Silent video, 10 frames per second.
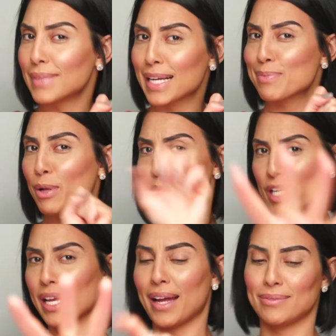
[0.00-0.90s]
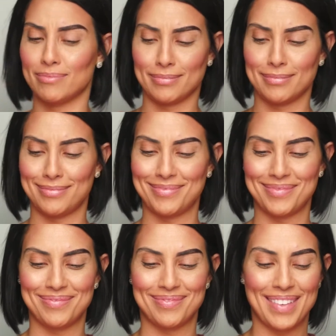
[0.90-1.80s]
Explosion again.
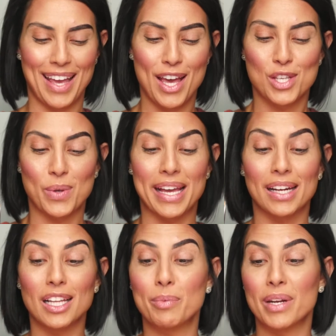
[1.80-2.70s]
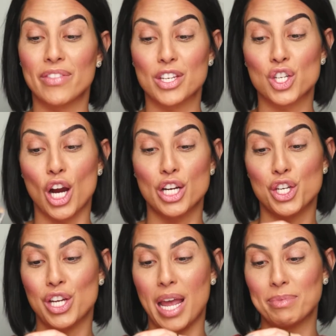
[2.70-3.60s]
So I get a little bit of the Tarte
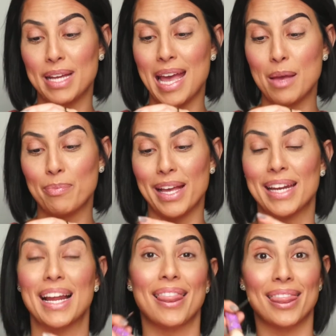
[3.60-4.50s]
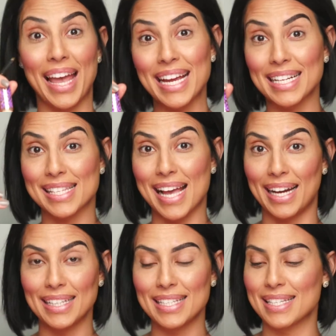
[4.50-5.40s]
Shape Tape in light
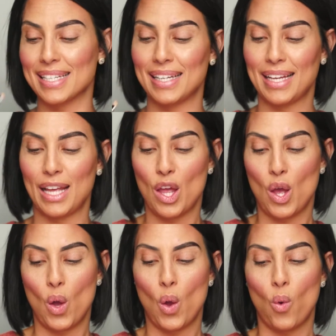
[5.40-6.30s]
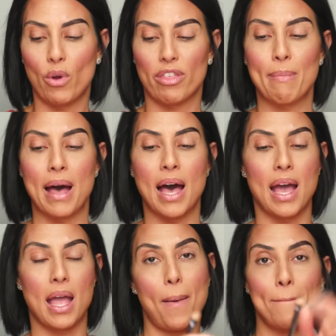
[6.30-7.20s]
sand with
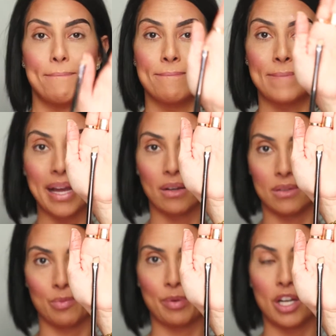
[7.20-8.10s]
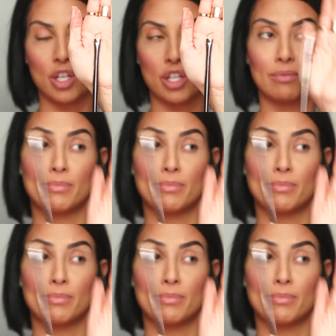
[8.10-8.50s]
my Michaels brush.